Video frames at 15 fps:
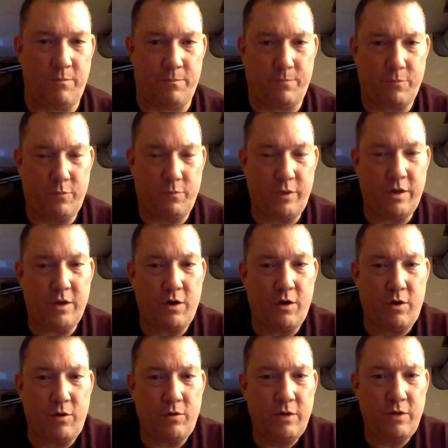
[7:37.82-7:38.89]
we
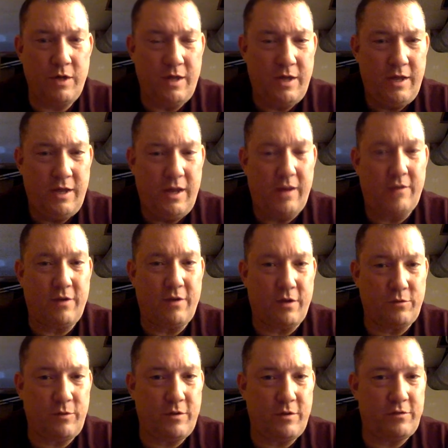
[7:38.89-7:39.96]
go, and he tells
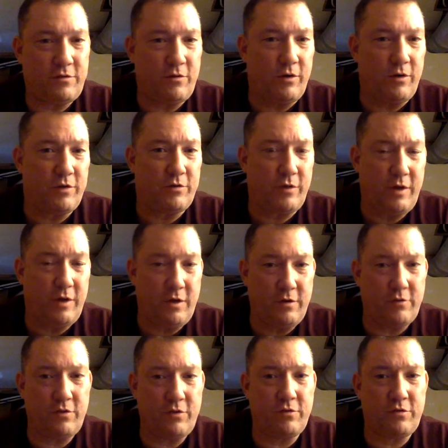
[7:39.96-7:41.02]
me this story. So
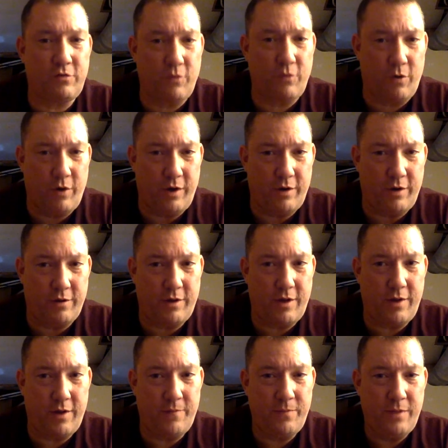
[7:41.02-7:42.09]
here's the story,
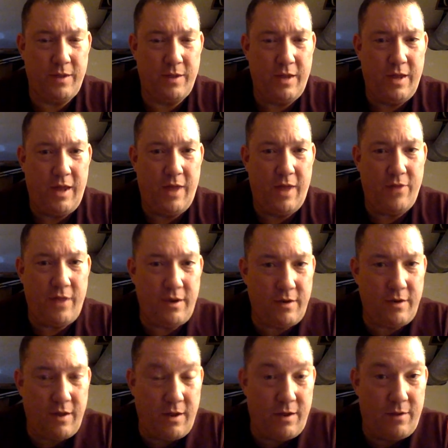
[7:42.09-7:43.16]
okay? And
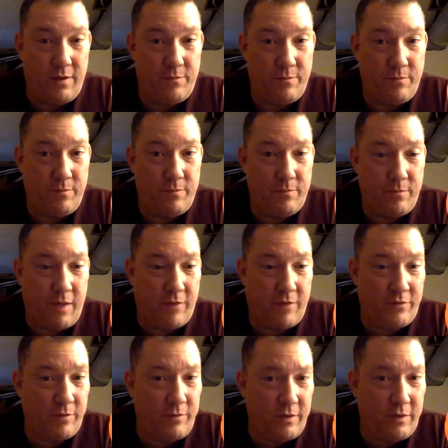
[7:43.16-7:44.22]
then after
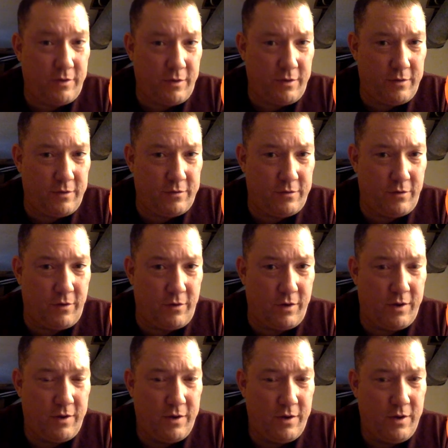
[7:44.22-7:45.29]
I'm done telling you the
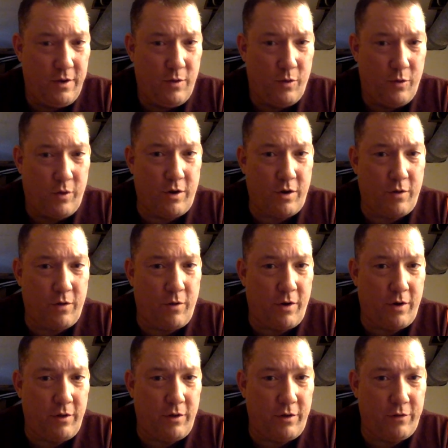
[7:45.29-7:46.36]
story, we're going to go on
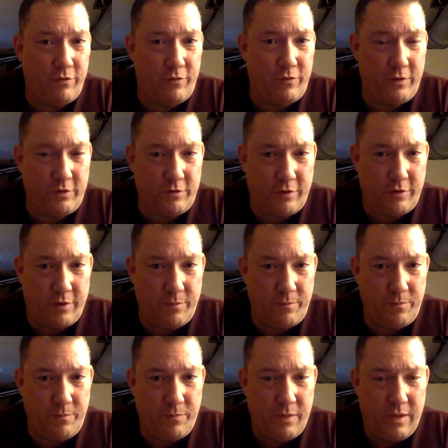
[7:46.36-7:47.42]
our little field trip,
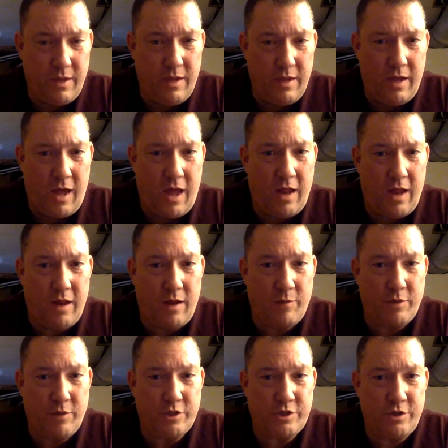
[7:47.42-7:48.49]
and I'm
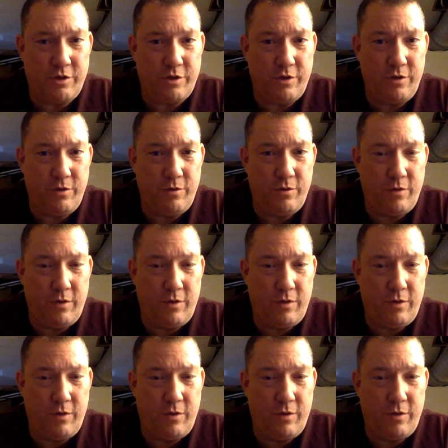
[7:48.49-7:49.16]
going to show you